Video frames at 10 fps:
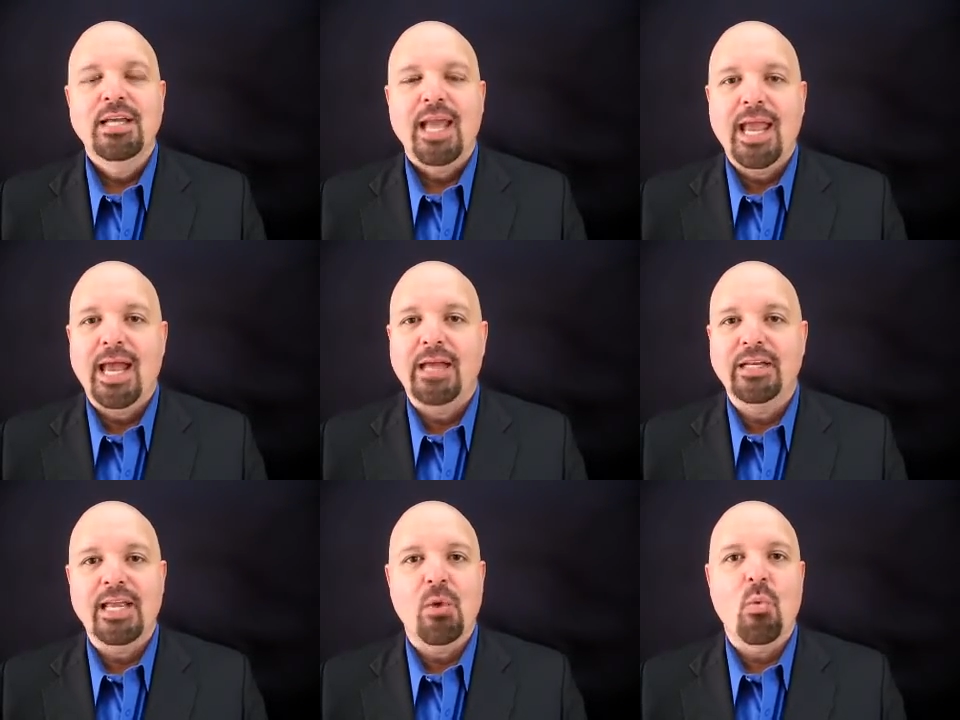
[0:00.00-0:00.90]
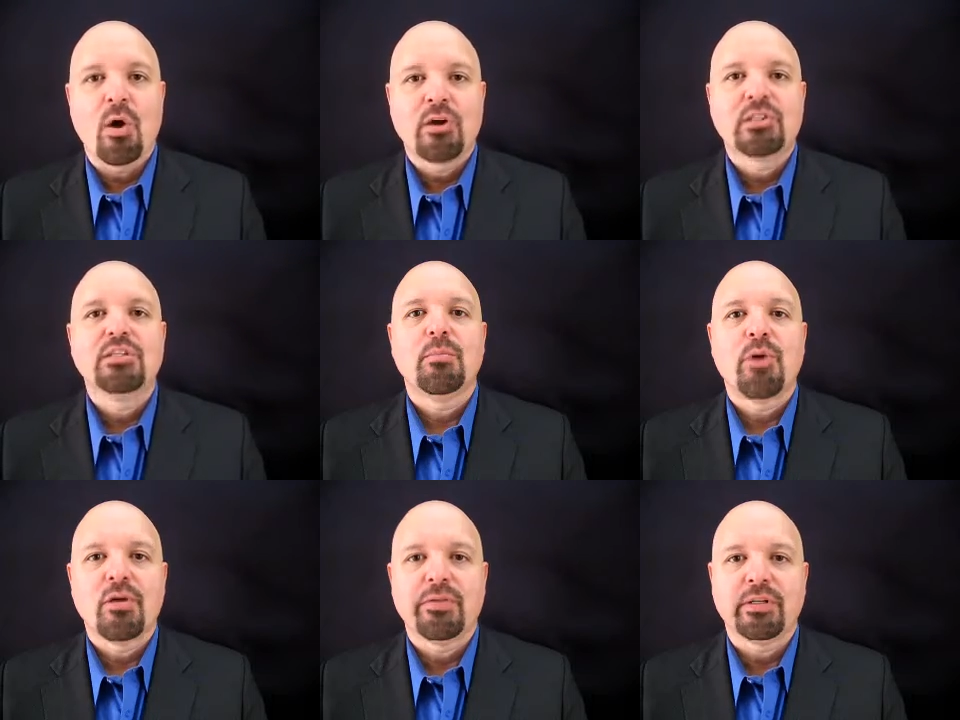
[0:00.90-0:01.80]
and it works
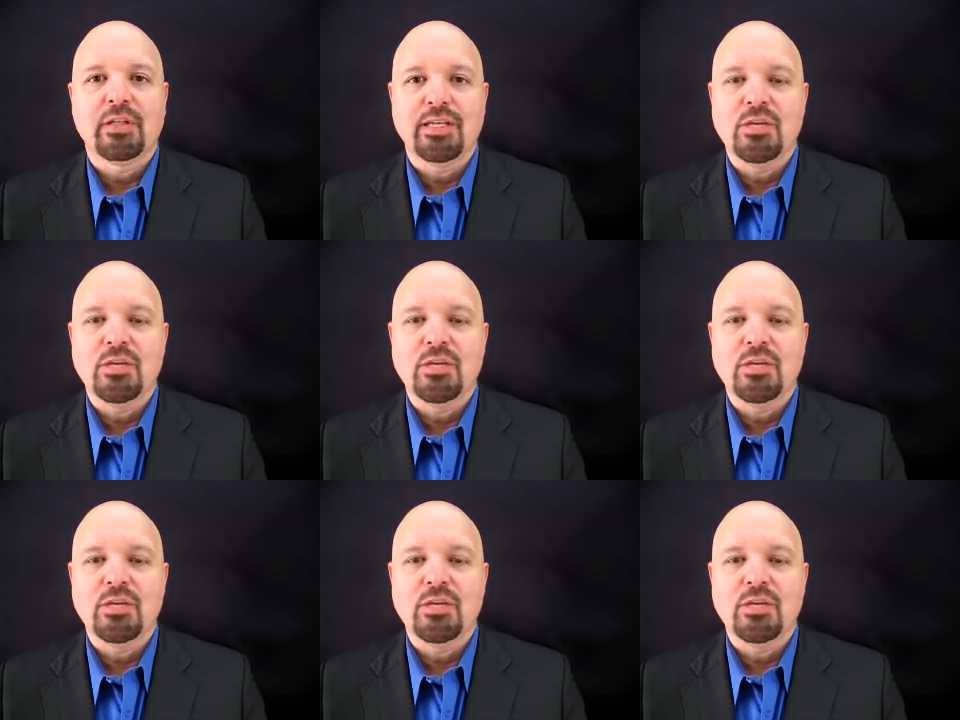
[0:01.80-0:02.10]
perfectly.